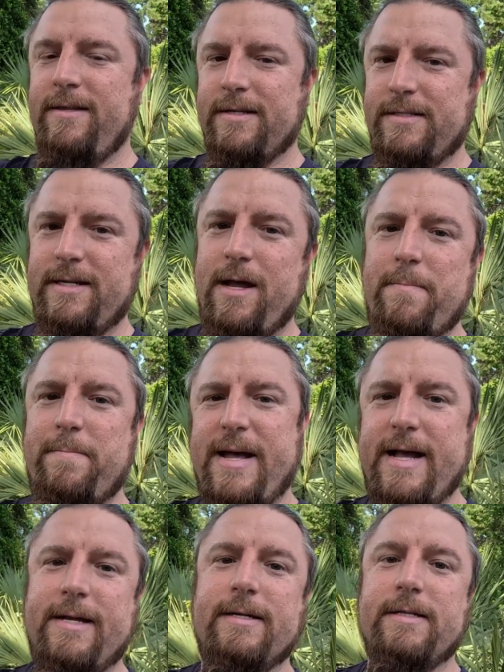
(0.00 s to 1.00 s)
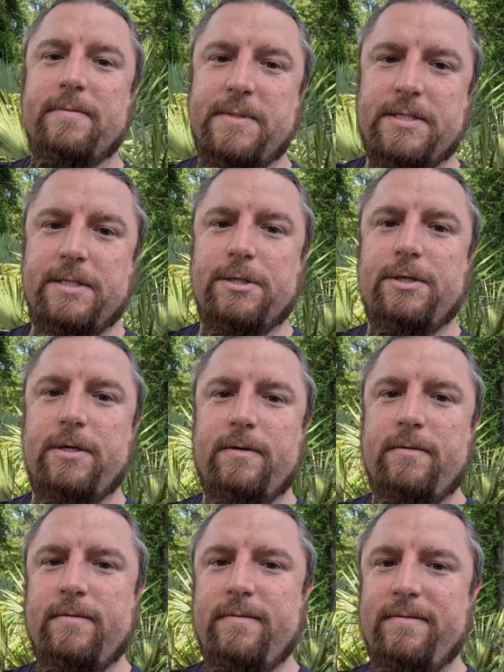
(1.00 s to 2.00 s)
the sun back into the position
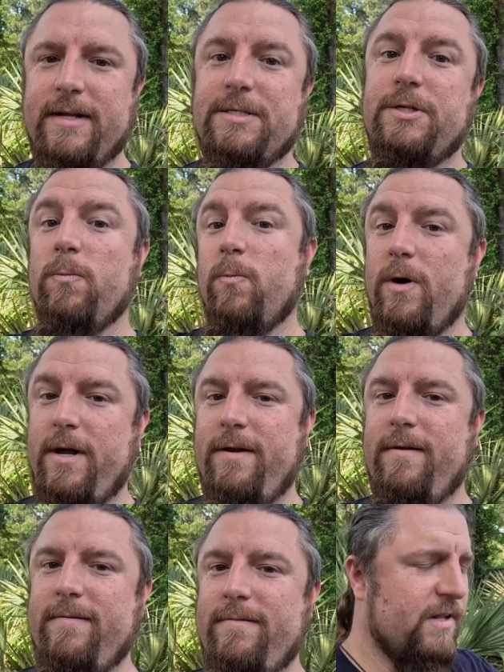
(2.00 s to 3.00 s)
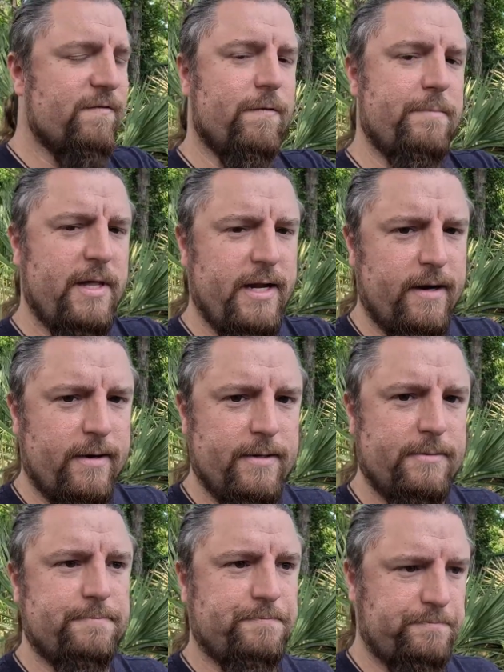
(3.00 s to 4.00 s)
that you want. From there,
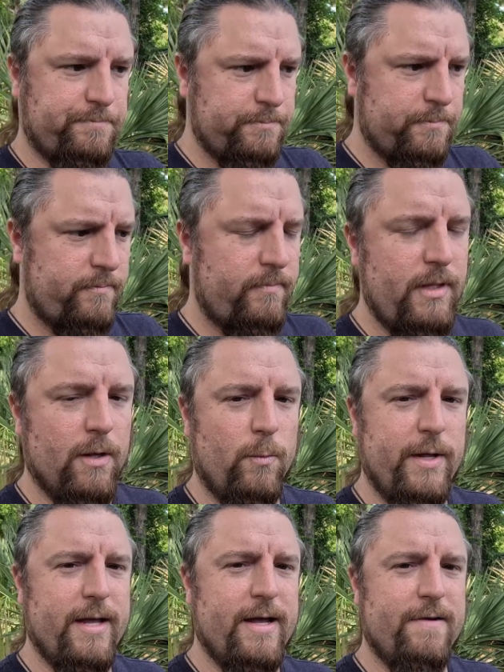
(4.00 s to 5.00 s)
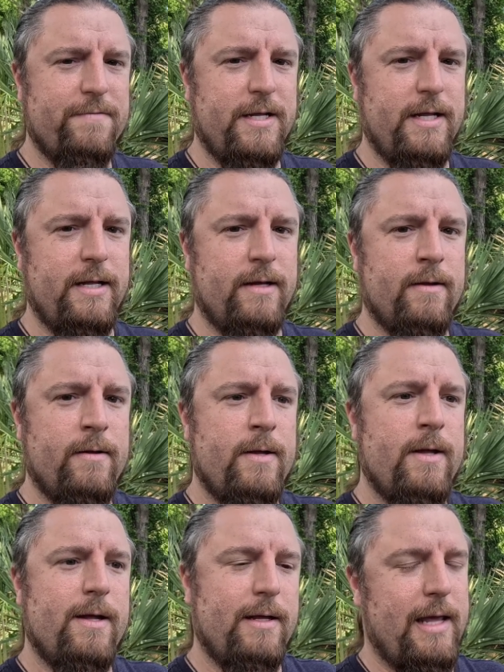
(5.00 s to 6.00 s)
we have the
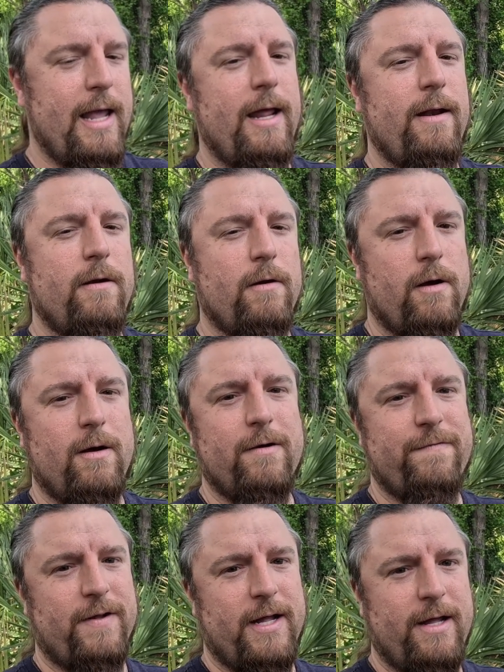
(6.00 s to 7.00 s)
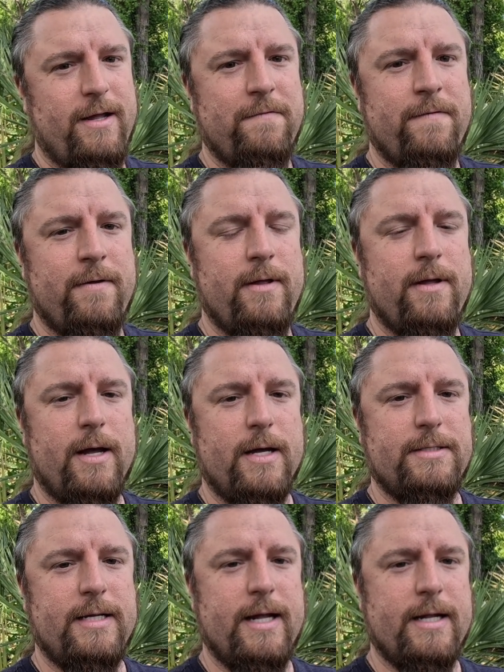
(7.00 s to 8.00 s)
Canon R5
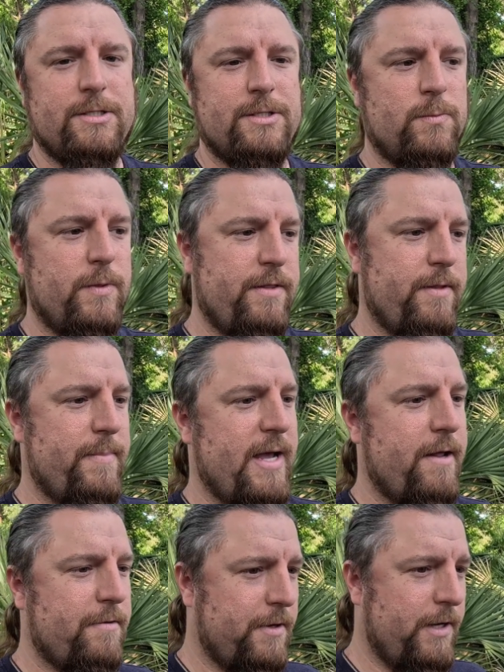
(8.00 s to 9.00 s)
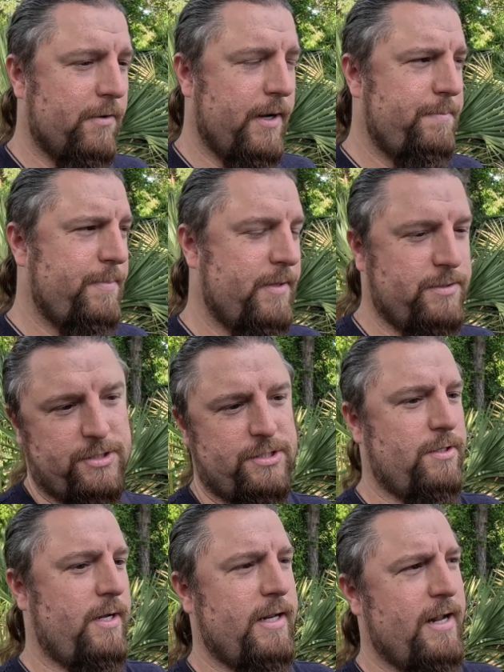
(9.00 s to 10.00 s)
attached with a battery grip, just
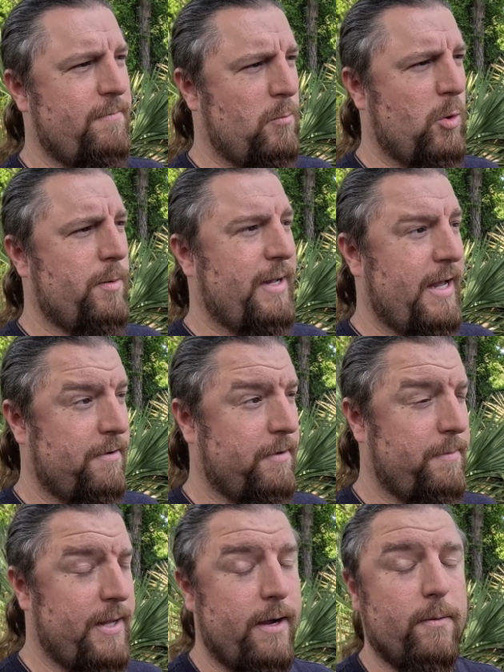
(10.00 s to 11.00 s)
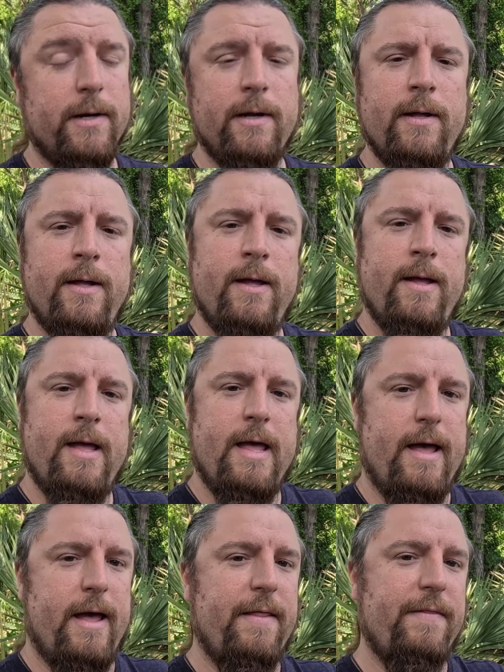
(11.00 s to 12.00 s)
so I could have more battery power,
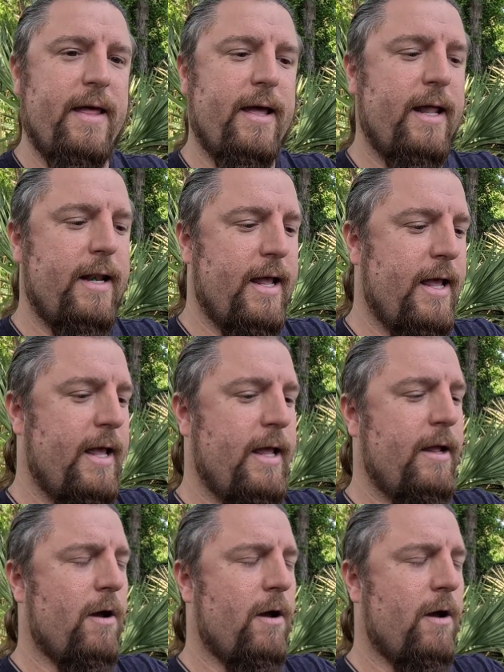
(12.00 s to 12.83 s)
and then a